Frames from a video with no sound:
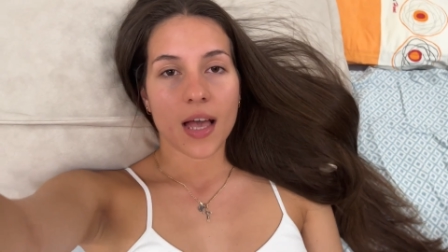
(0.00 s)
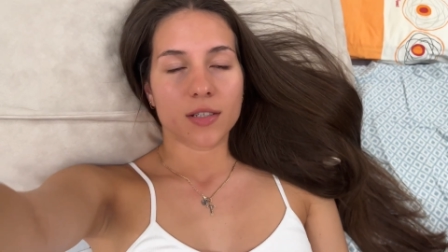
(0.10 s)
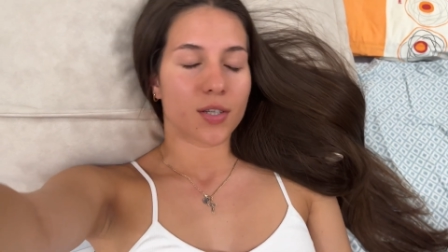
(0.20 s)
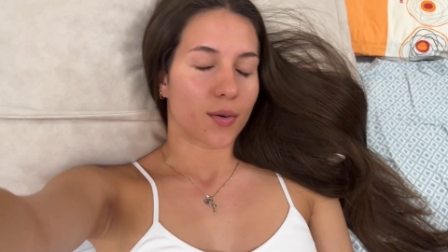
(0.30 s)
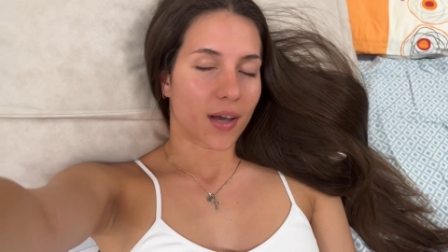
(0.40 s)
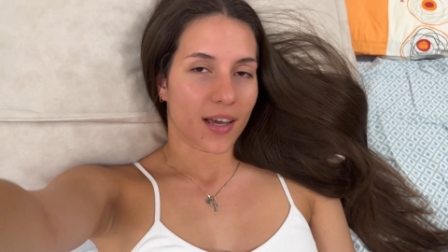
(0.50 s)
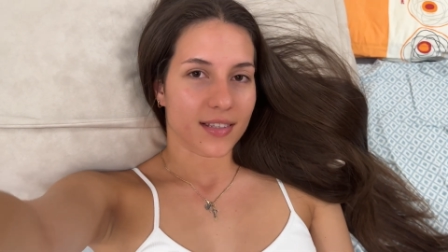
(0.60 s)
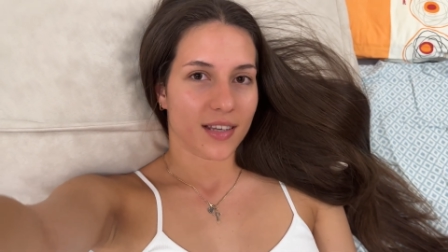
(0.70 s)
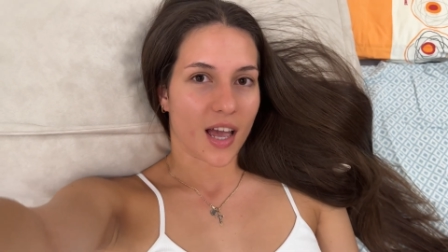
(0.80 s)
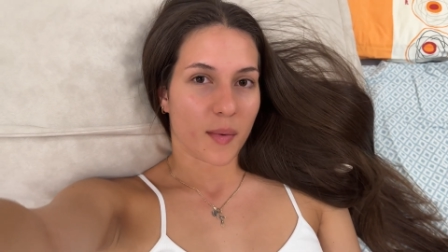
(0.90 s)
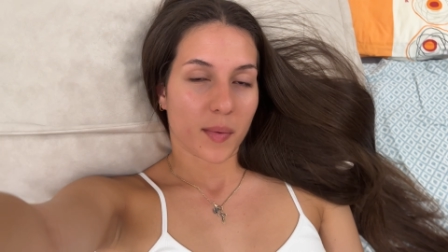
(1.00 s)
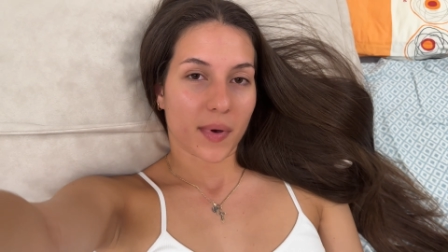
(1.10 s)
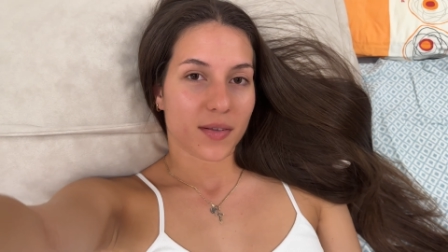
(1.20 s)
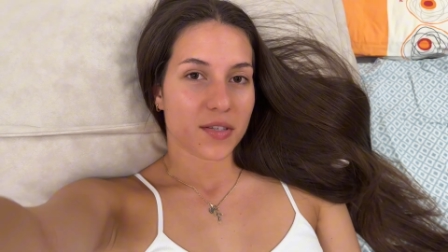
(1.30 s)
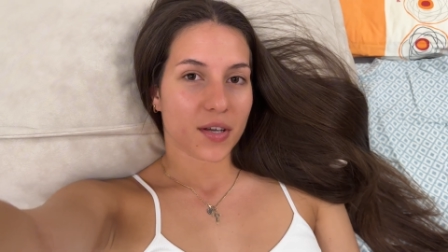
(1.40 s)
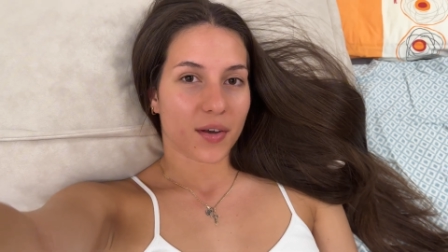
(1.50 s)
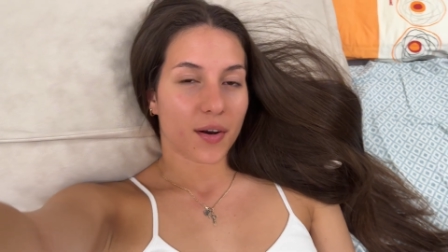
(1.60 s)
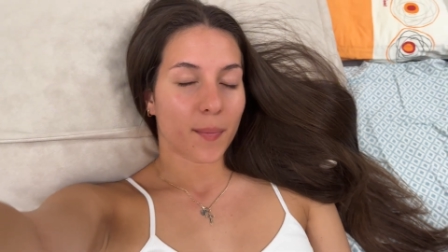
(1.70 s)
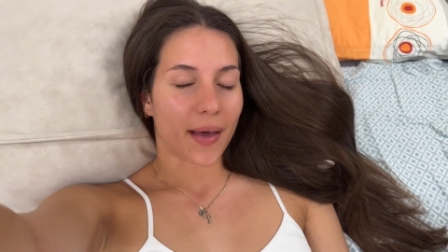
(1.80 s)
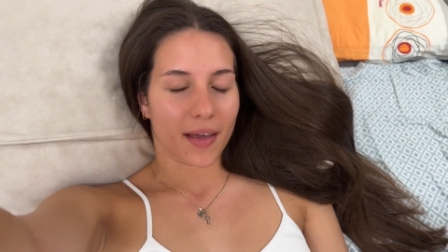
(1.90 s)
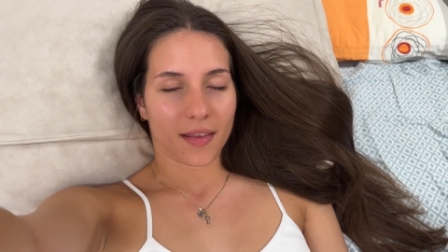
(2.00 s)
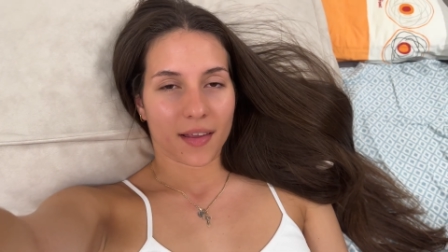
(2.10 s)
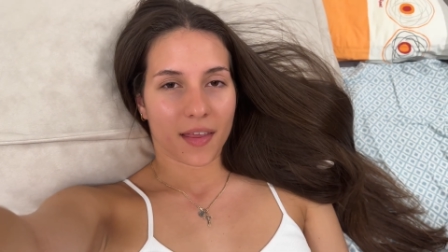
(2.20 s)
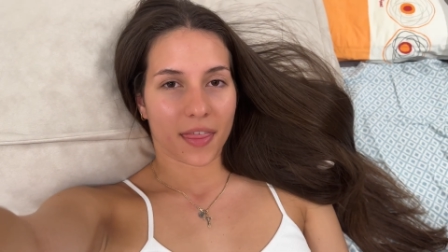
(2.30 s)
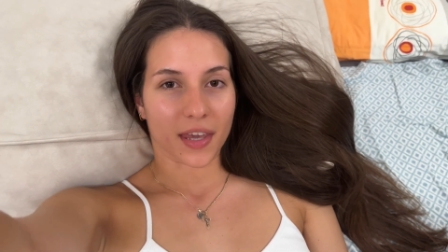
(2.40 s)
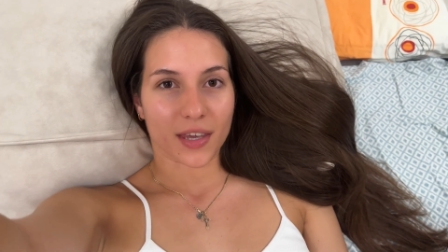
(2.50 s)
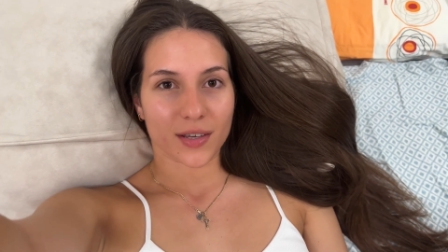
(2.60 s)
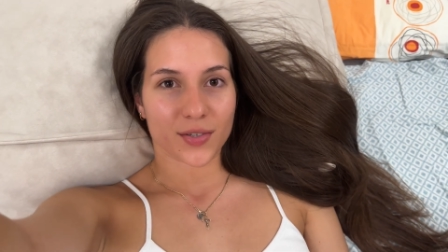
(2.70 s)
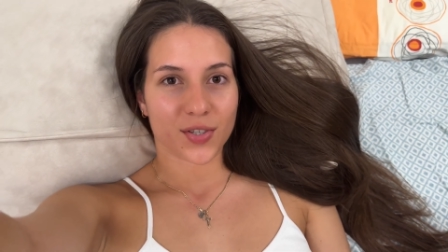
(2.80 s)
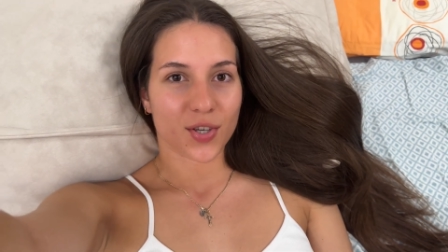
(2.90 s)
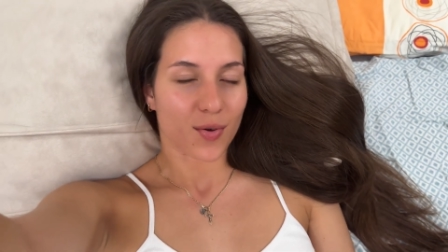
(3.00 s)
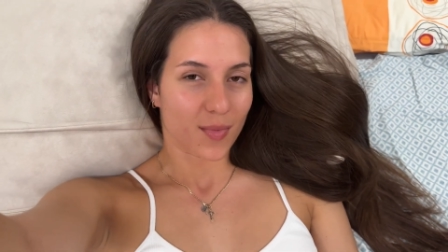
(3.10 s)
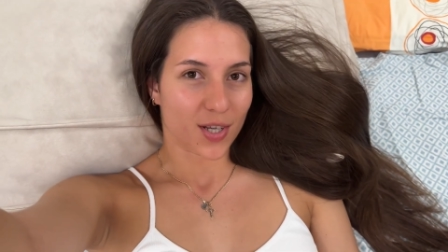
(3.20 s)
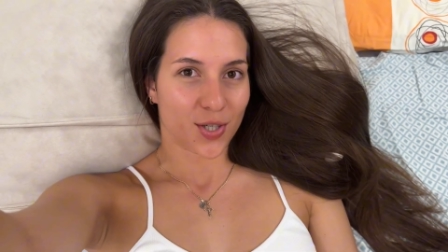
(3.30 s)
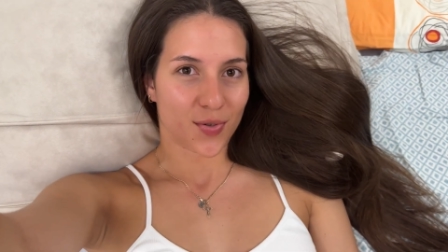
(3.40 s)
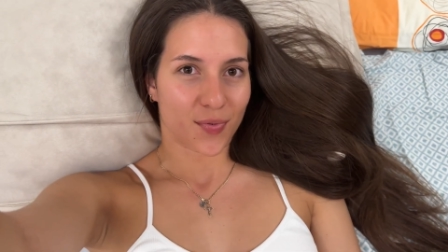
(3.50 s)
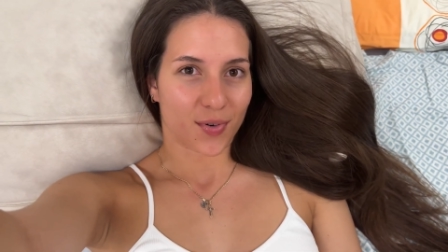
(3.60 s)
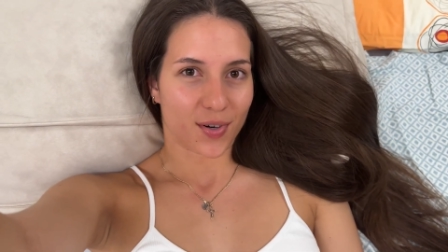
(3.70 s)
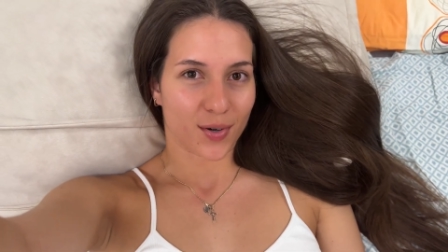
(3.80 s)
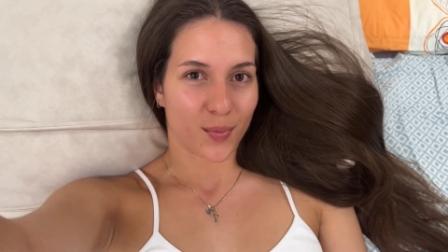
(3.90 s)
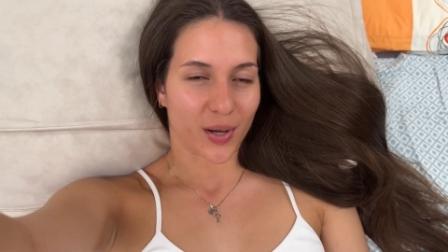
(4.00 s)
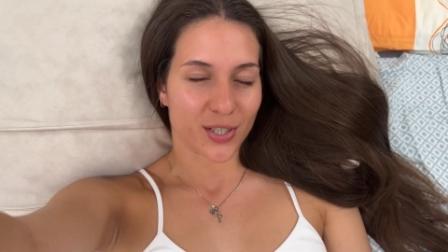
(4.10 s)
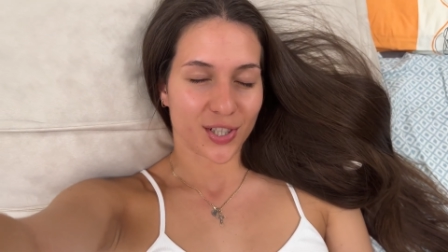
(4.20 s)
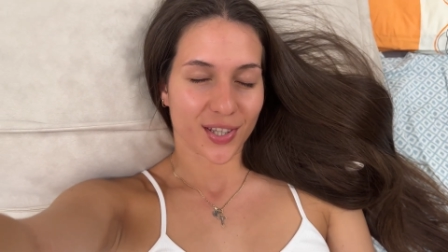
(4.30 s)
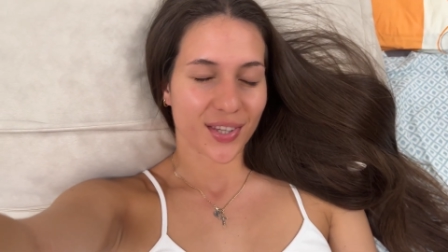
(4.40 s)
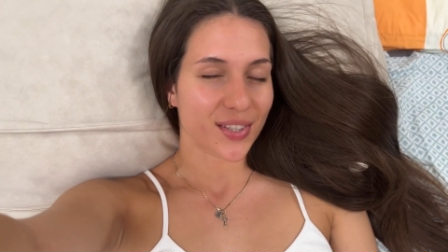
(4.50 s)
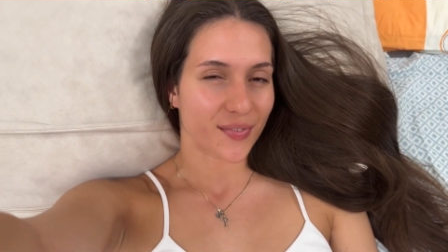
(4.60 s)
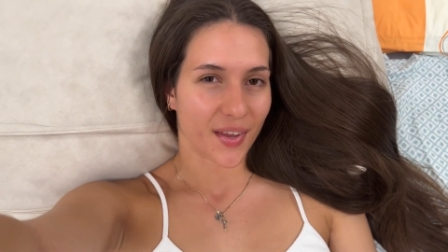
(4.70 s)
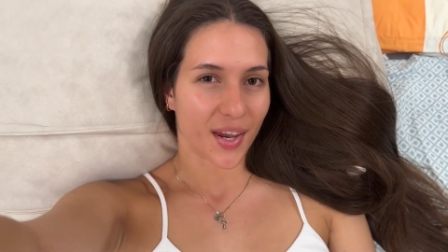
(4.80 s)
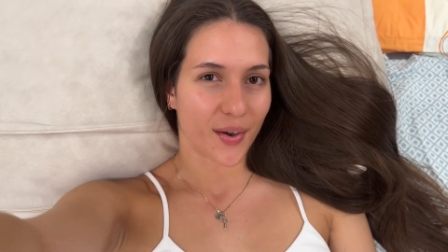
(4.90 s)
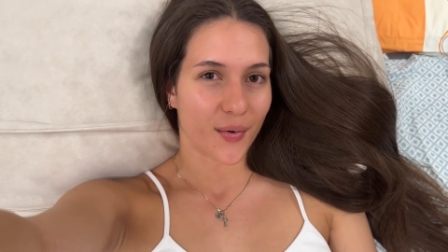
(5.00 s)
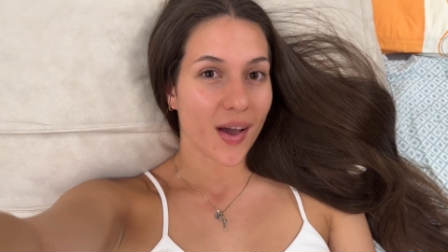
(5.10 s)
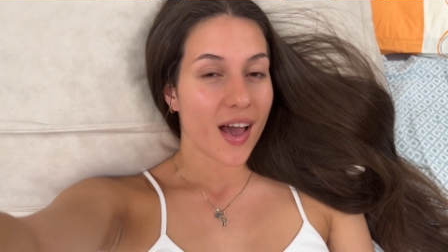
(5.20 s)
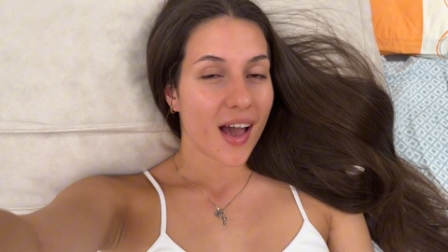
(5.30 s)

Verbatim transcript: So guys, I'm about to go to bed. Thank you so much for watching this video.